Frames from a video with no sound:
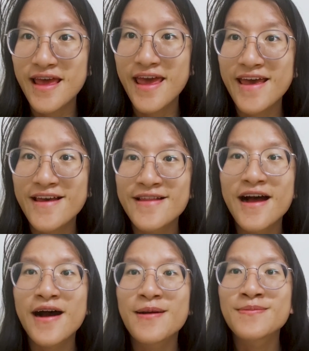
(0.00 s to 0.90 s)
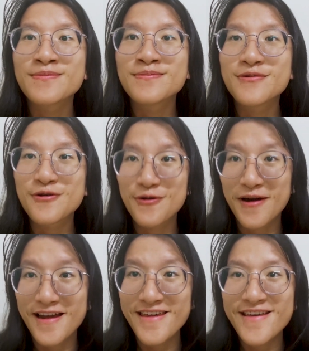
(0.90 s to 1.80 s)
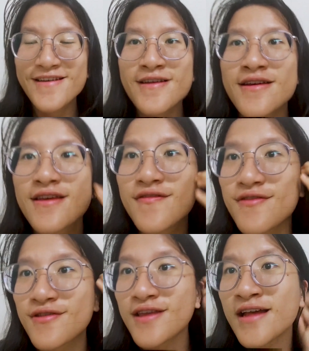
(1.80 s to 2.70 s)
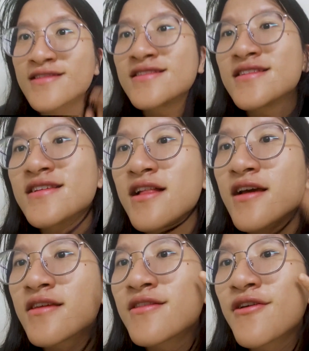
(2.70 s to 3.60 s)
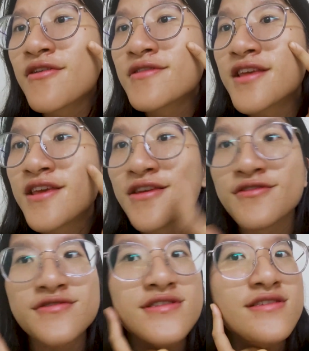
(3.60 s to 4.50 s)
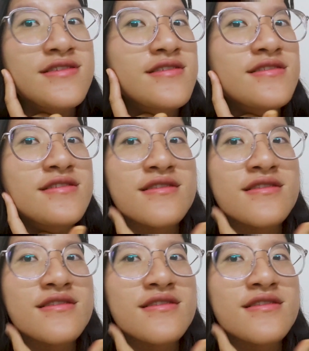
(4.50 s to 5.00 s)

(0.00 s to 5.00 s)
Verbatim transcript: and I'm crying. I mean, you can see like there are tears